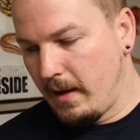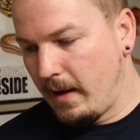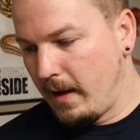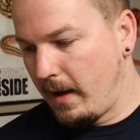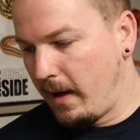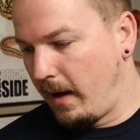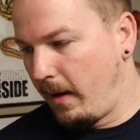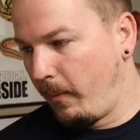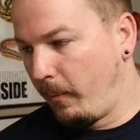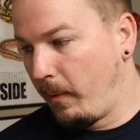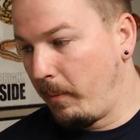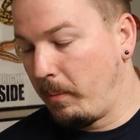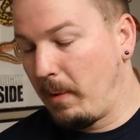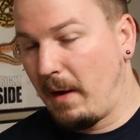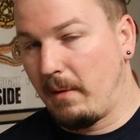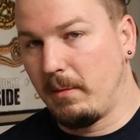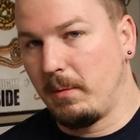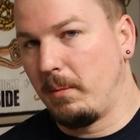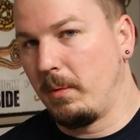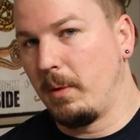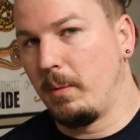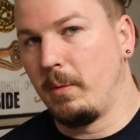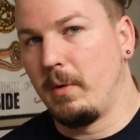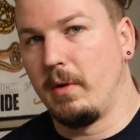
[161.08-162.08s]
and we
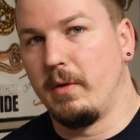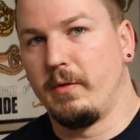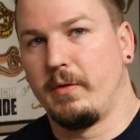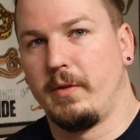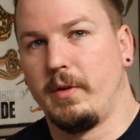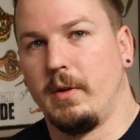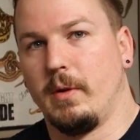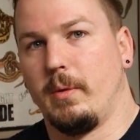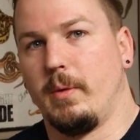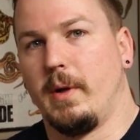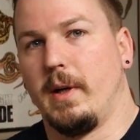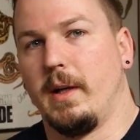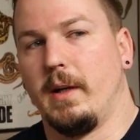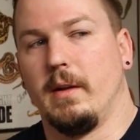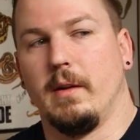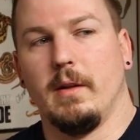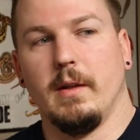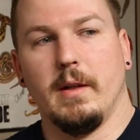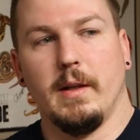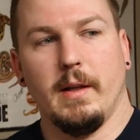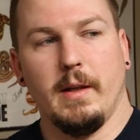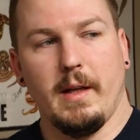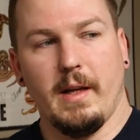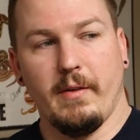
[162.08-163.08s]
probably won't for a
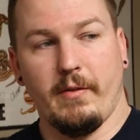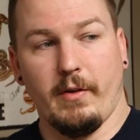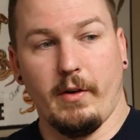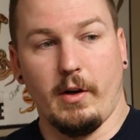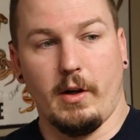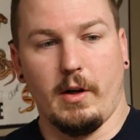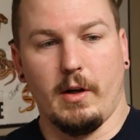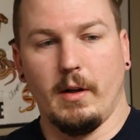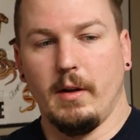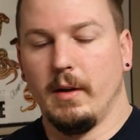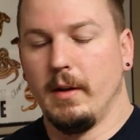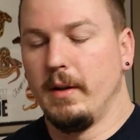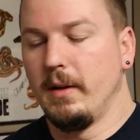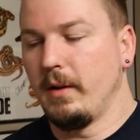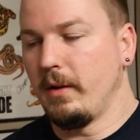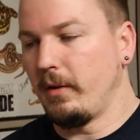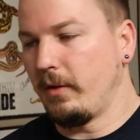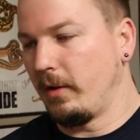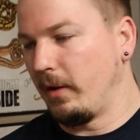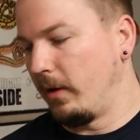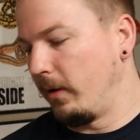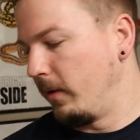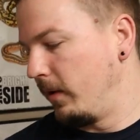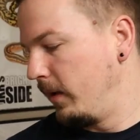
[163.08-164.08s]
while, if at all.
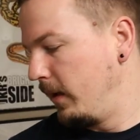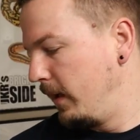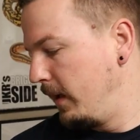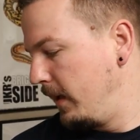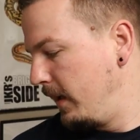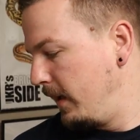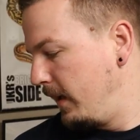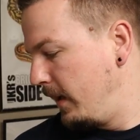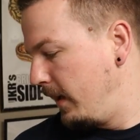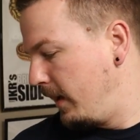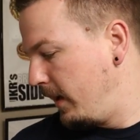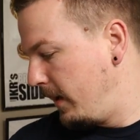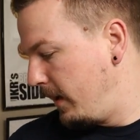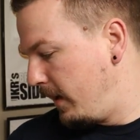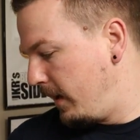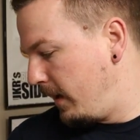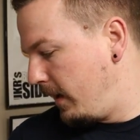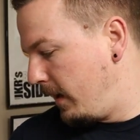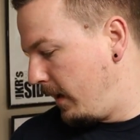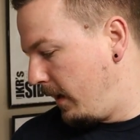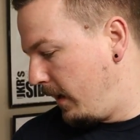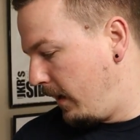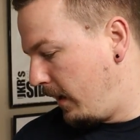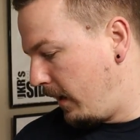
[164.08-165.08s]
So,
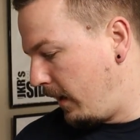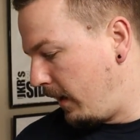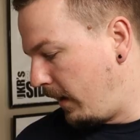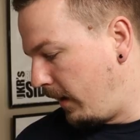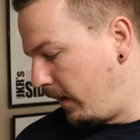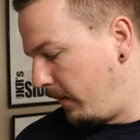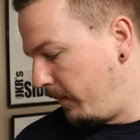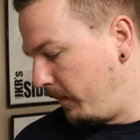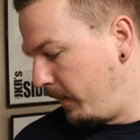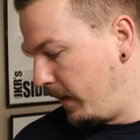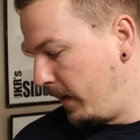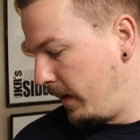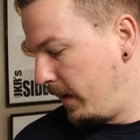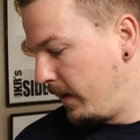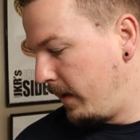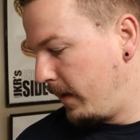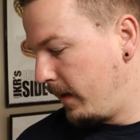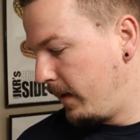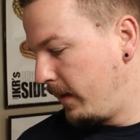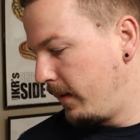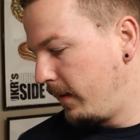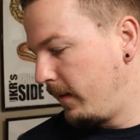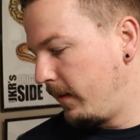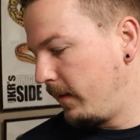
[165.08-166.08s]
um,
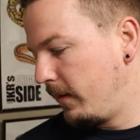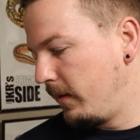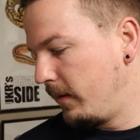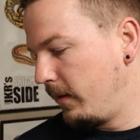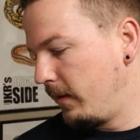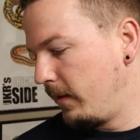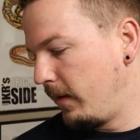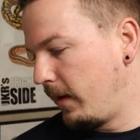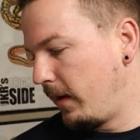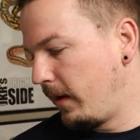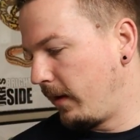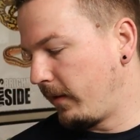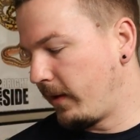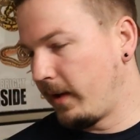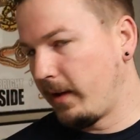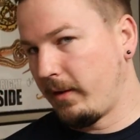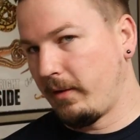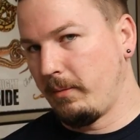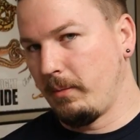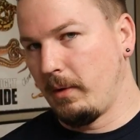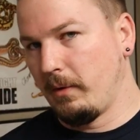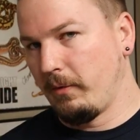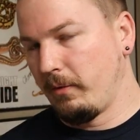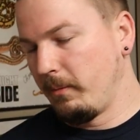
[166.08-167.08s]
I've got
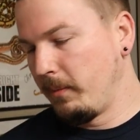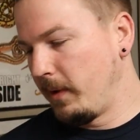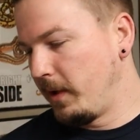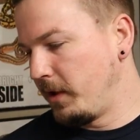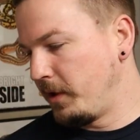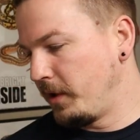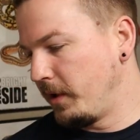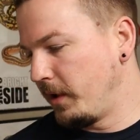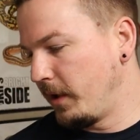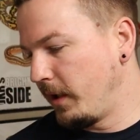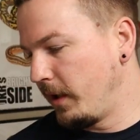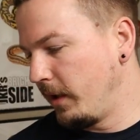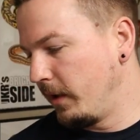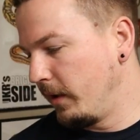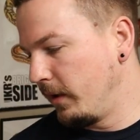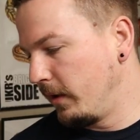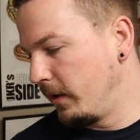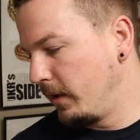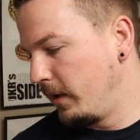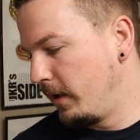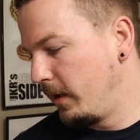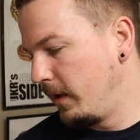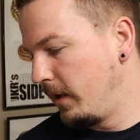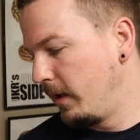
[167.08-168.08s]
some information
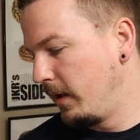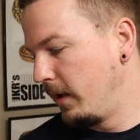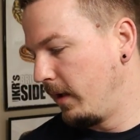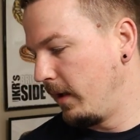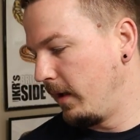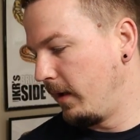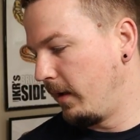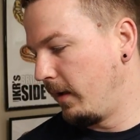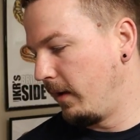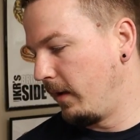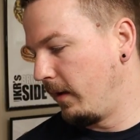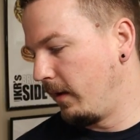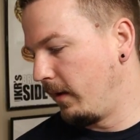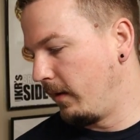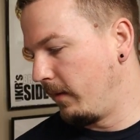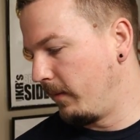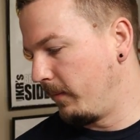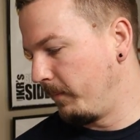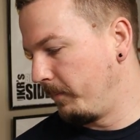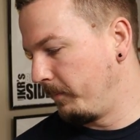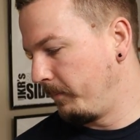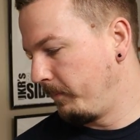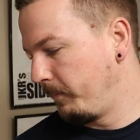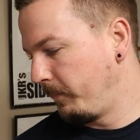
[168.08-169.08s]
here
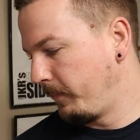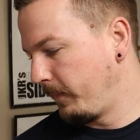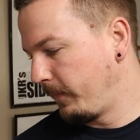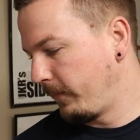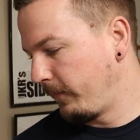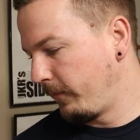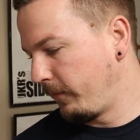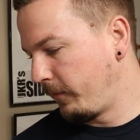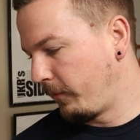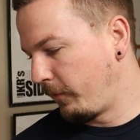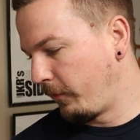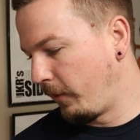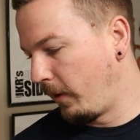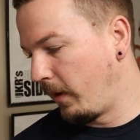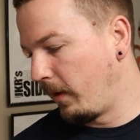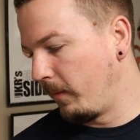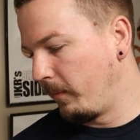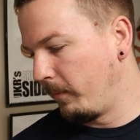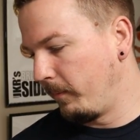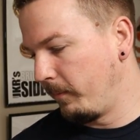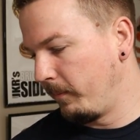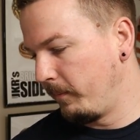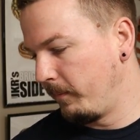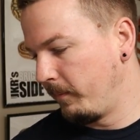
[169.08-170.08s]
um,
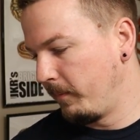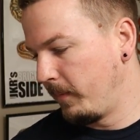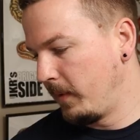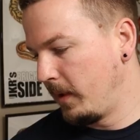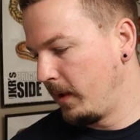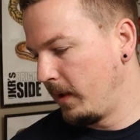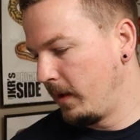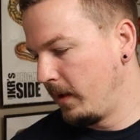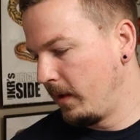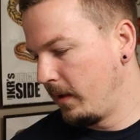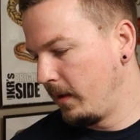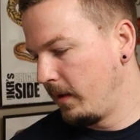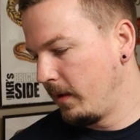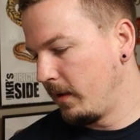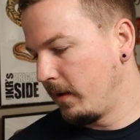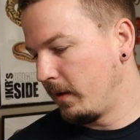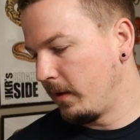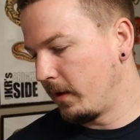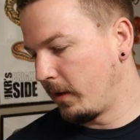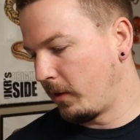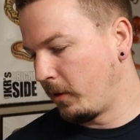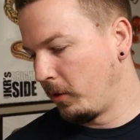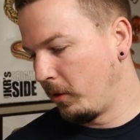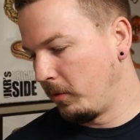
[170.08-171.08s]
from
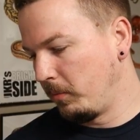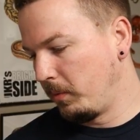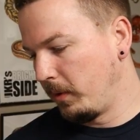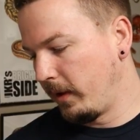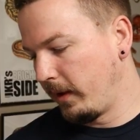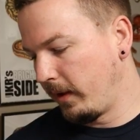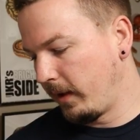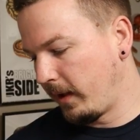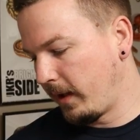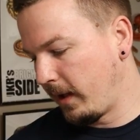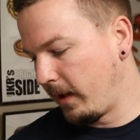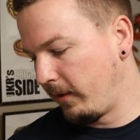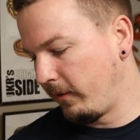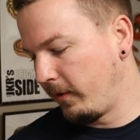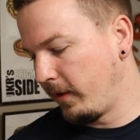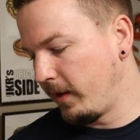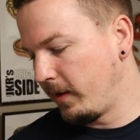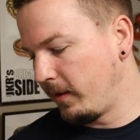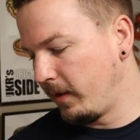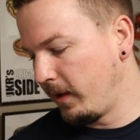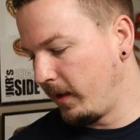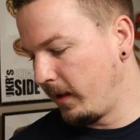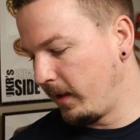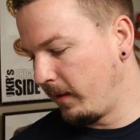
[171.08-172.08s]
the Cold Blooded
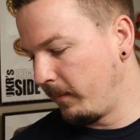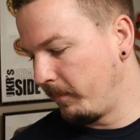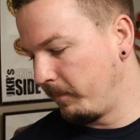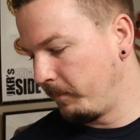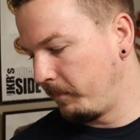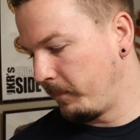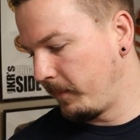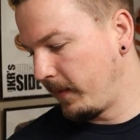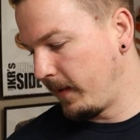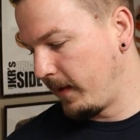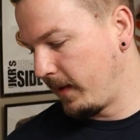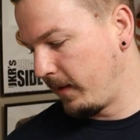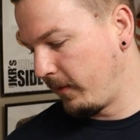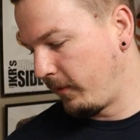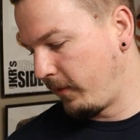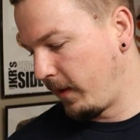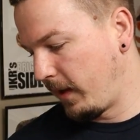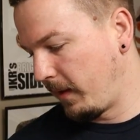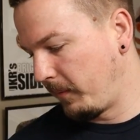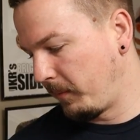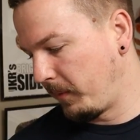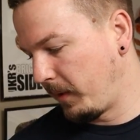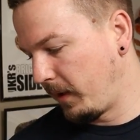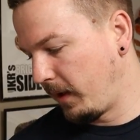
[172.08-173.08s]
Cafe team in the
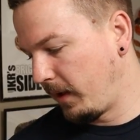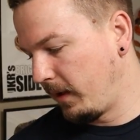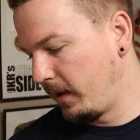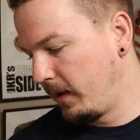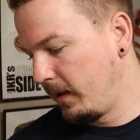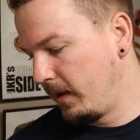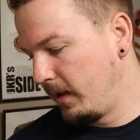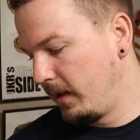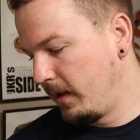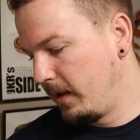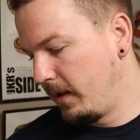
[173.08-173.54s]
family.